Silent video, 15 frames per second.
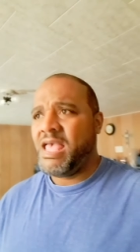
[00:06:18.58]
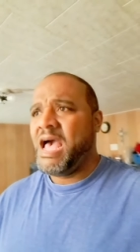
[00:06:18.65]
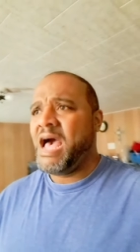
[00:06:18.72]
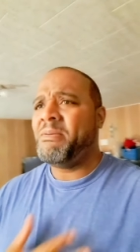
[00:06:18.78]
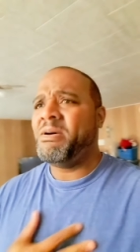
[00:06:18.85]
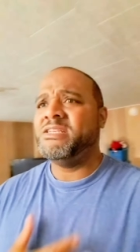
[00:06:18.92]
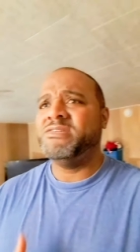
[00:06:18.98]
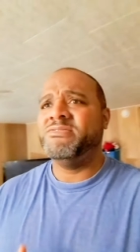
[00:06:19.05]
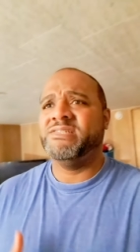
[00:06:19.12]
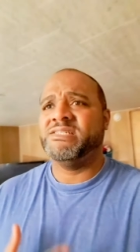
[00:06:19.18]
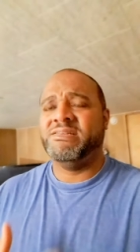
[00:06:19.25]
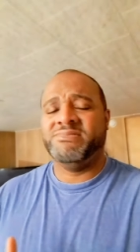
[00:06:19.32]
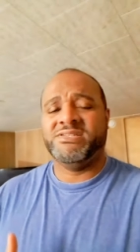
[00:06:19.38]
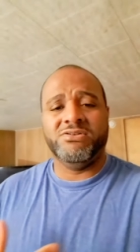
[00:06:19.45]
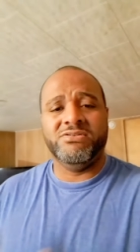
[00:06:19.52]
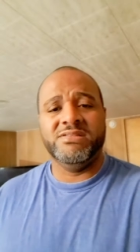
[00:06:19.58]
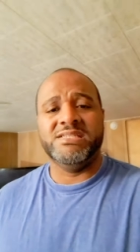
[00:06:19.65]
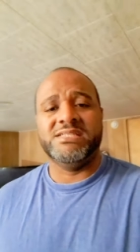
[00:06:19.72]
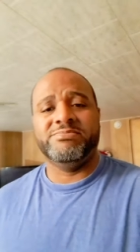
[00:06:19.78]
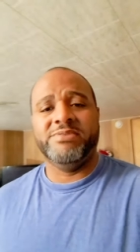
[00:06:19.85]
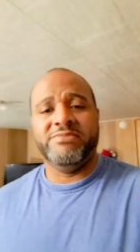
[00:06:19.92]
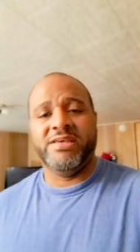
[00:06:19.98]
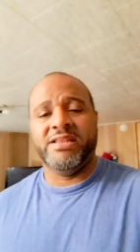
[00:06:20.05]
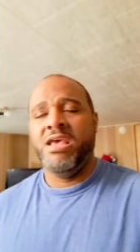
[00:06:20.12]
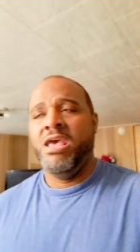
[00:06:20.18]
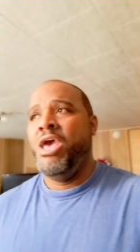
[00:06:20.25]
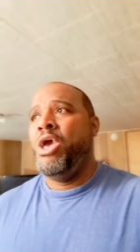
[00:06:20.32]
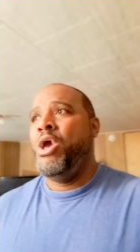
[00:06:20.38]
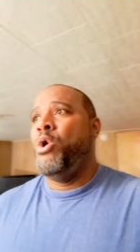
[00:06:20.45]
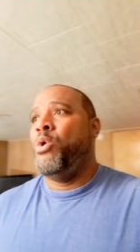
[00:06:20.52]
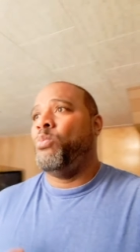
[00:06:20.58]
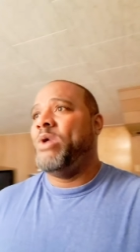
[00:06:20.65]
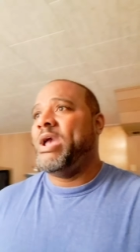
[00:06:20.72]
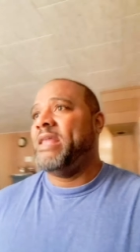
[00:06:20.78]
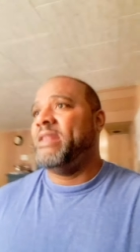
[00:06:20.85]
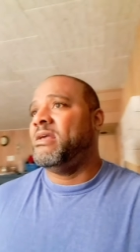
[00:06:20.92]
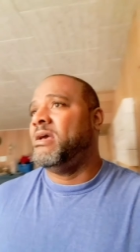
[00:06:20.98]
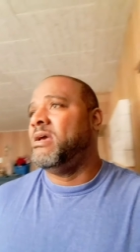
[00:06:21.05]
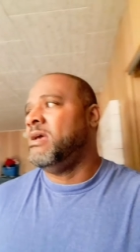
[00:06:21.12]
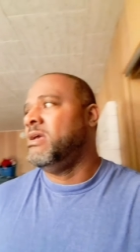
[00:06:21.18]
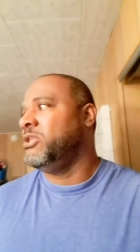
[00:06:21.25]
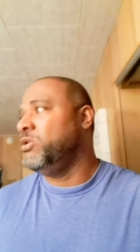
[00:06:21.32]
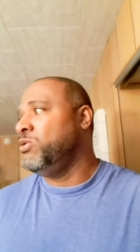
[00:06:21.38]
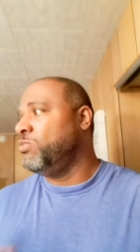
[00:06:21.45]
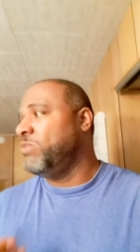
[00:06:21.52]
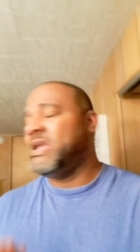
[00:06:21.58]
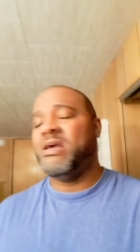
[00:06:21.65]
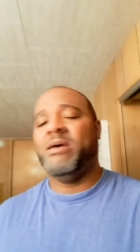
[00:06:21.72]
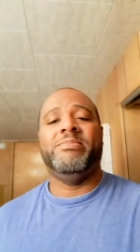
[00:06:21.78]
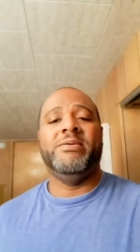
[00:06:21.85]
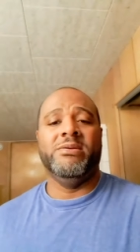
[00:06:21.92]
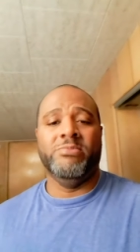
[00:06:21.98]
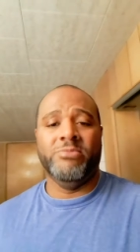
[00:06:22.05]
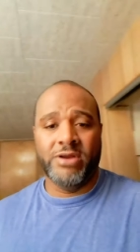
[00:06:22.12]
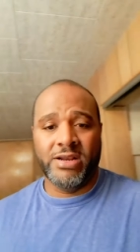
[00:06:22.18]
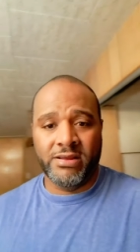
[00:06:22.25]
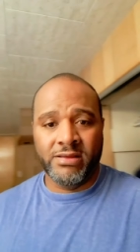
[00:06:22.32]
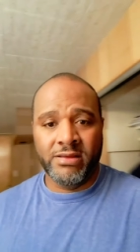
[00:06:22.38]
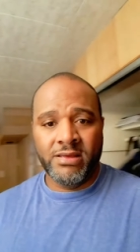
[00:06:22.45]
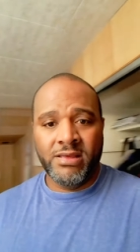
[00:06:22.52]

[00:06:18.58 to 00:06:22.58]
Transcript: How about you receive the Holy Spirit when you wake up in the morning?